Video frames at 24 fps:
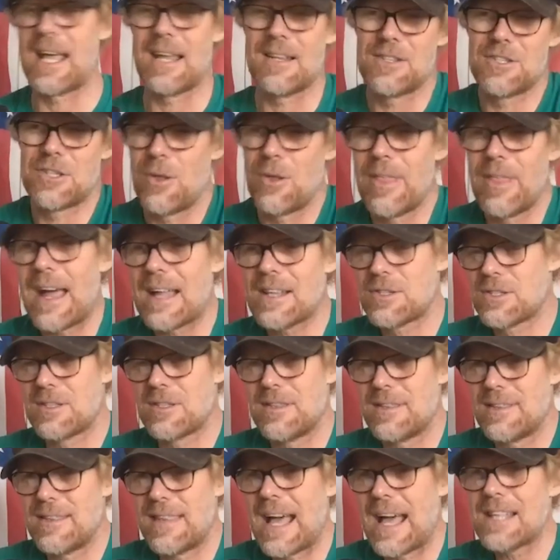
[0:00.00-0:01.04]
And so
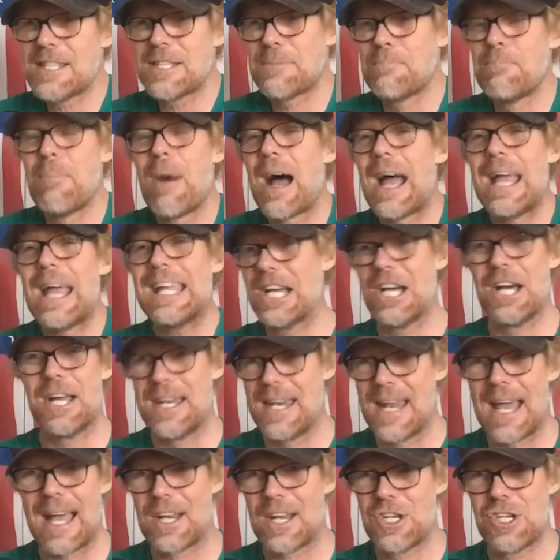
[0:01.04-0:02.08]
that's my
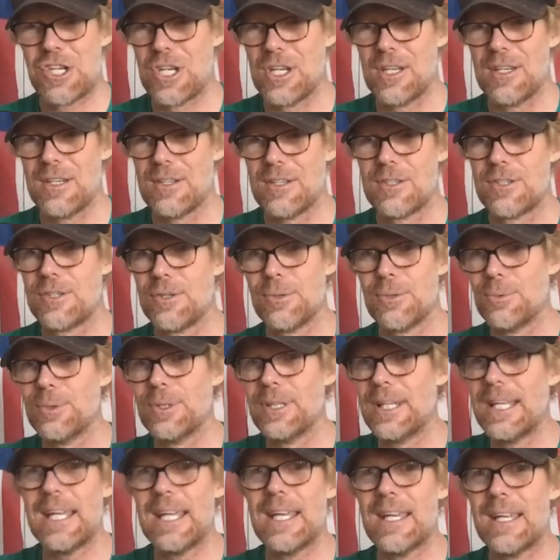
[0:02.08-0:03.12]
connection to
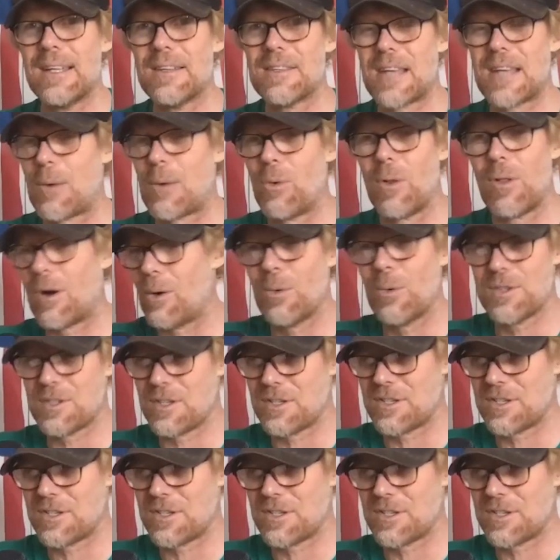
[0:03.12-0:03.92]
Leeds. I will always